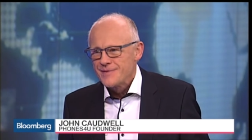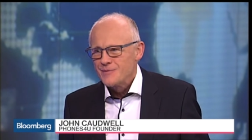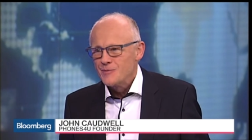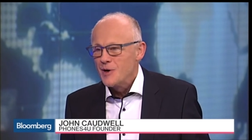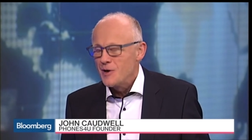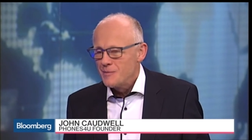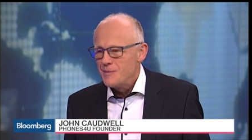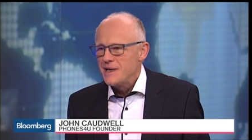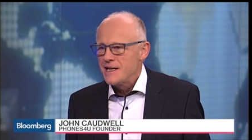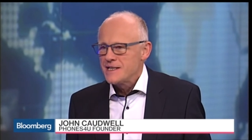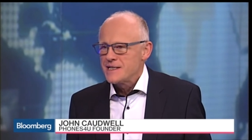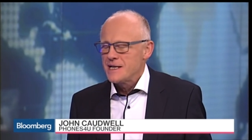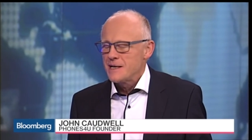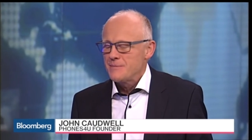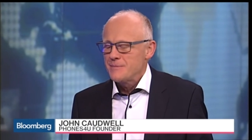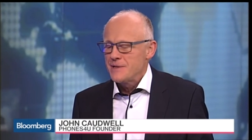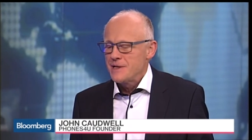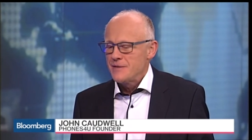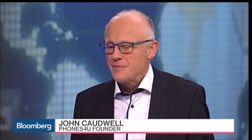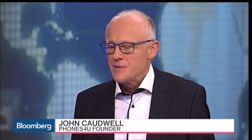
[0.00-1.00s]
What might
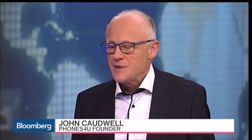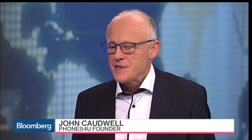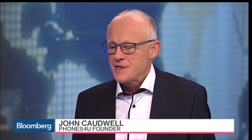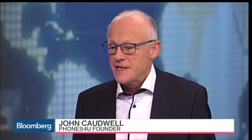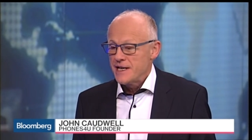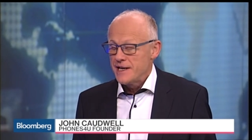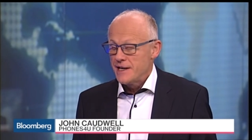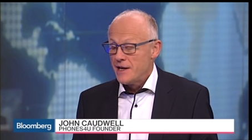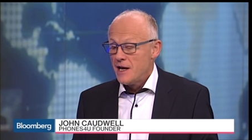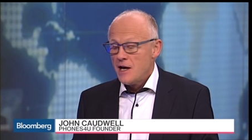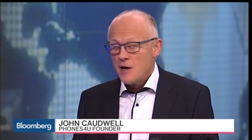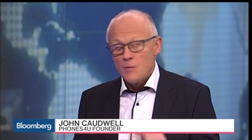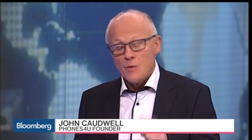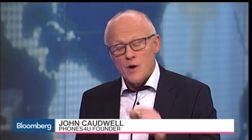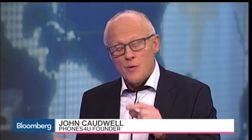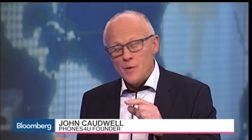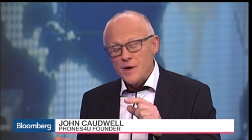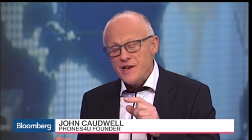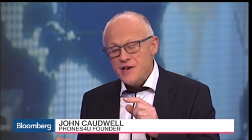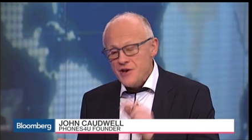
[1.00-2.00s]
happen if we stay in?
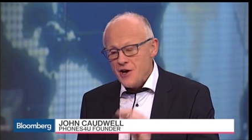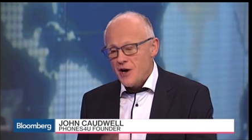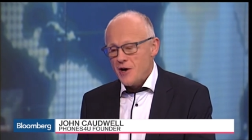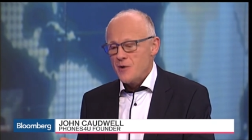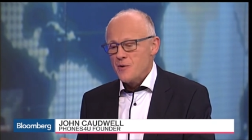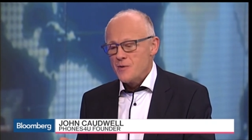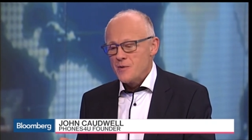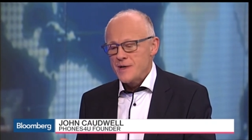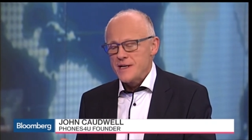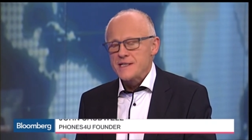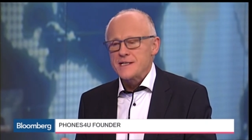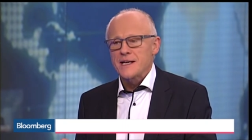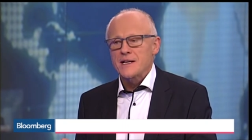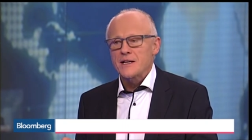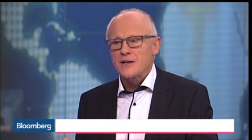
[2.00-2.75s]
What we know is it'll